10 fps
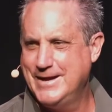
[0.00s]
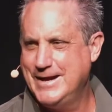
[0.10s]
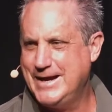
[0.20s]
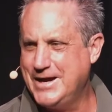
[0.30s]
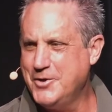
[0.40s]

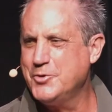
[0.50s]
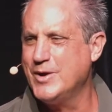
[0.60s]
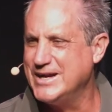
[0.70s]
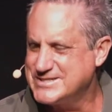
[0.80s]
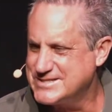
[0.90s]
How do
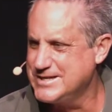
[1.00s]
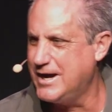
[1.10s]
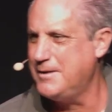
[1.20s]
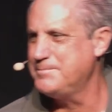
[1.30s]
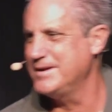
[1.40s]
I
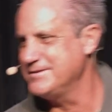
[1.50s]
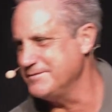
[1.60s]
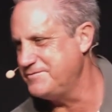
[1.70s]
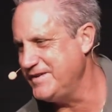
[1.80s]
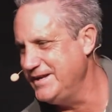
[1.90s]
stop
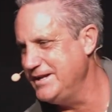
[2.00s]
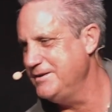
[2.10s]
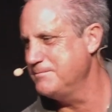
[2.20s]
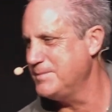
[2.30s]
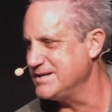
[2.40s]

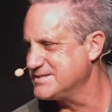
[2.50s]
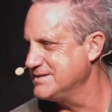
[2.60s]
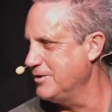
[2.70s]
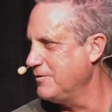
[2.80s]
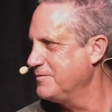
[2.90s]
defeating
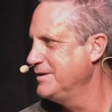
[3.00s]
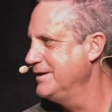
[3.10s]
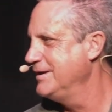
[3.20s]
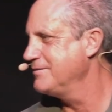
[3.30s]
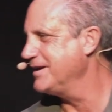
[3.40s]
myself?
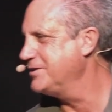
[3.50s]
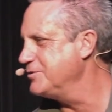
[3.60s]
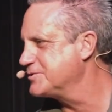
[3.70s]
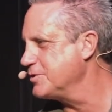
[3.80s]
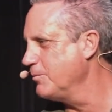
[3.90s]
Thank you
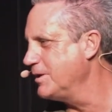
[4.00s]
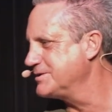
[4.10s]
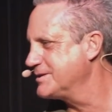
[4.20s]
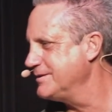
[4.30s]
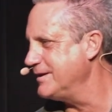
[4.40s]
so
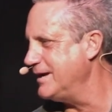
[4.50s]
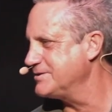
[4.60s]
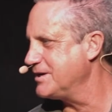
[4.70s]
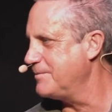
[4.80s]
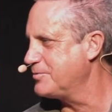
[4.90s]
much,
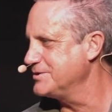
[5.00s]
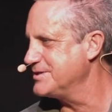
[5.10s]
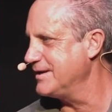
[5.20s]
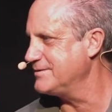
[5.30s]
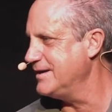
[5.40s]
Nash. I
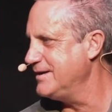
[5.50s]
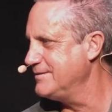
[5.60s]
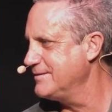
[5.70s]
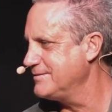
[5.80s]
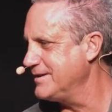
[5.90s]
appreciate that.
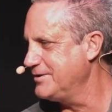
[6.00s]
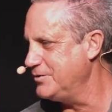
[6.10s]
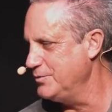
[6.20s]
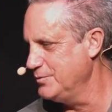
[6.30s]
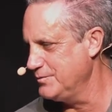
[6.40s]
Thank you.